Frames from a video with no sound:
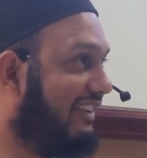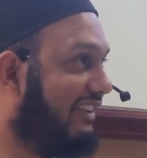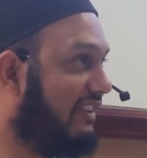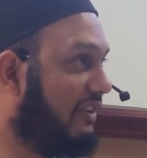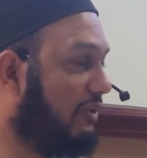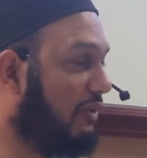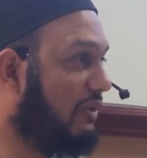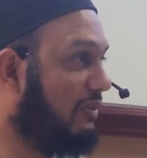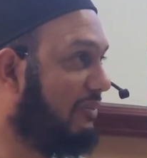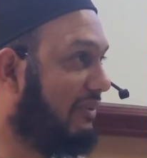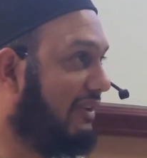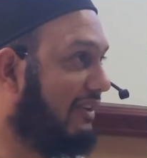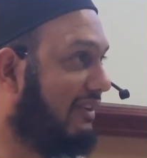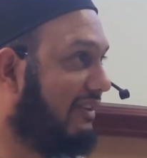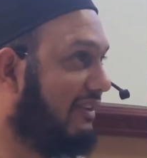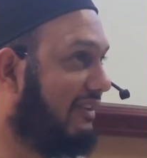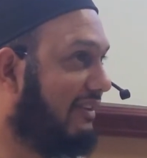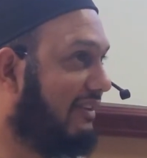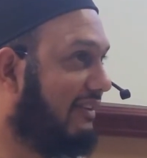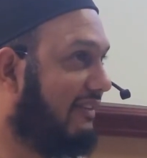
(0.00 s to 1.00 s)
You with me?
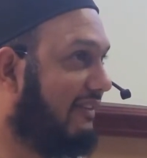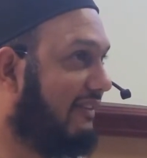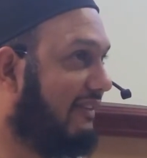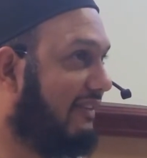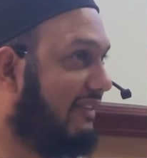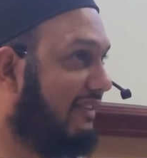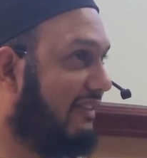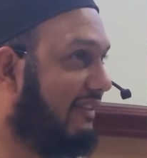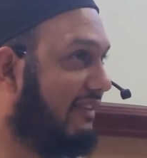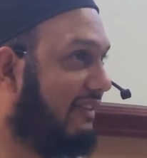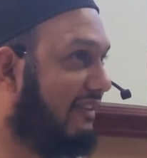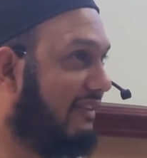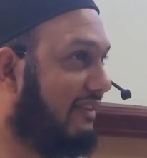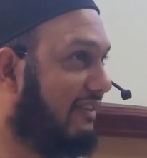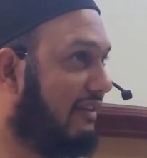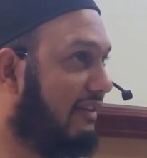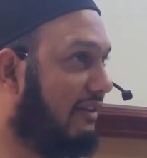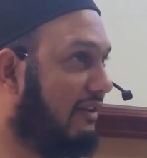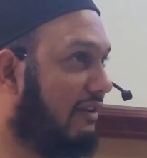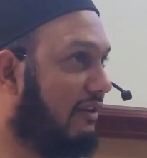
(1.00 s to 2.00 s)

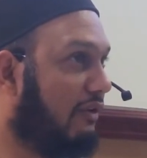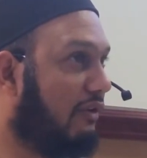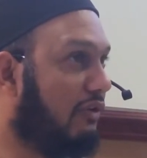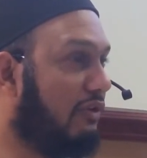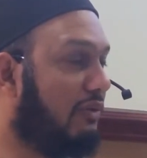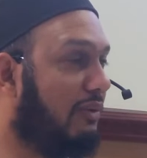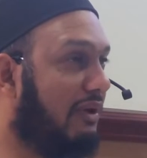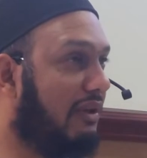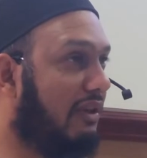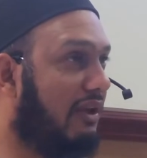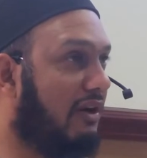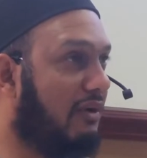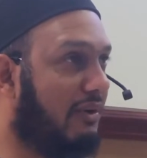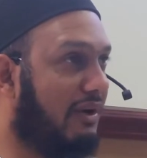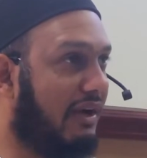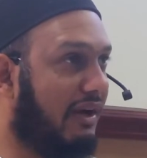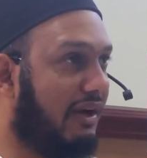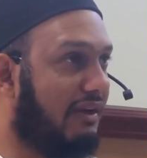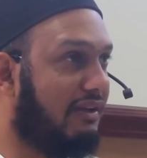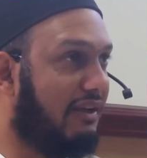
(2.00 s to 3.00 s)
Qul
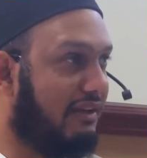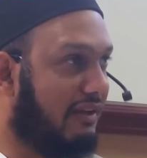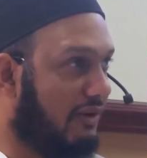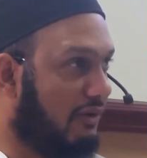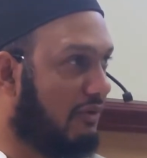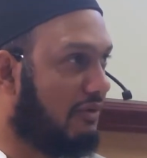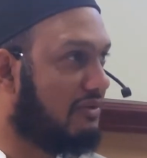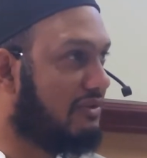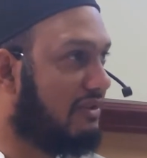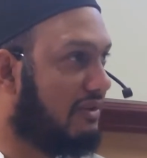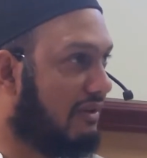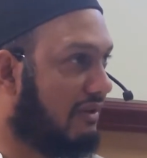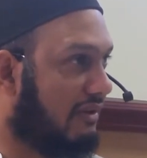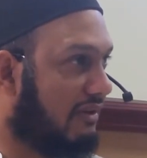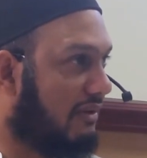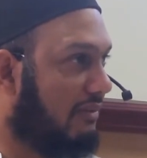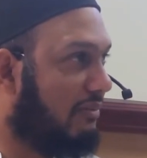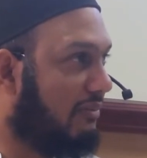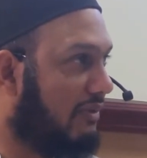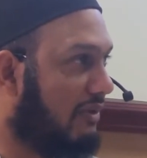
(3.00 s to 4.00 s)
huwallahu ahad, I know because
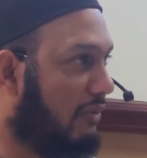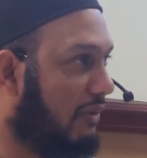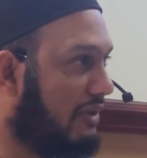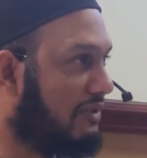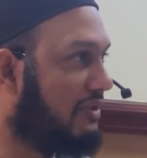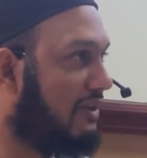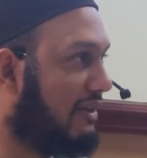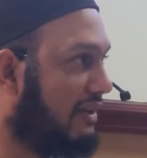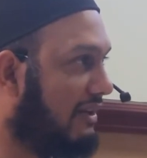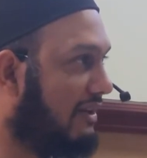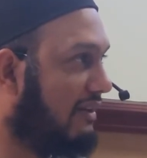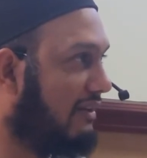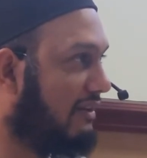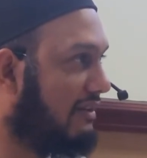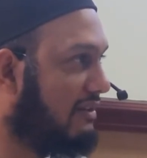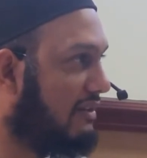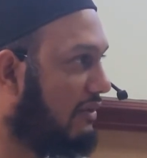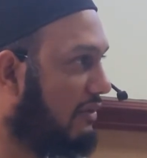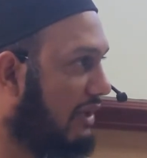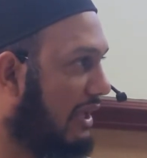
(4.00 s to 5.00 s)
the words are clear,
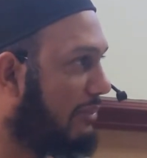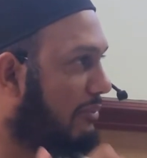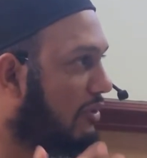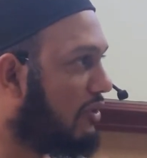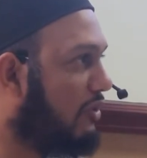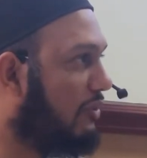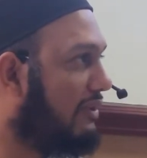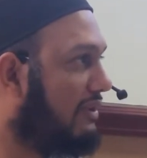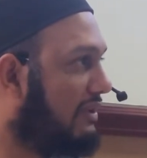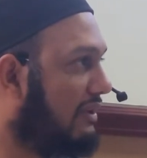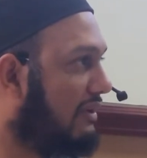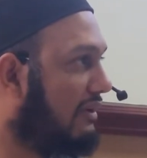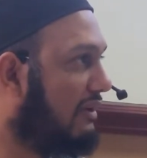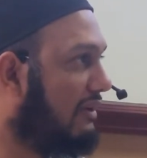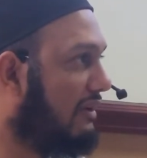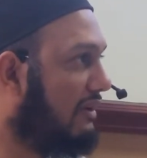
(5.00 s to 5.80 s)
there's no ambiguity.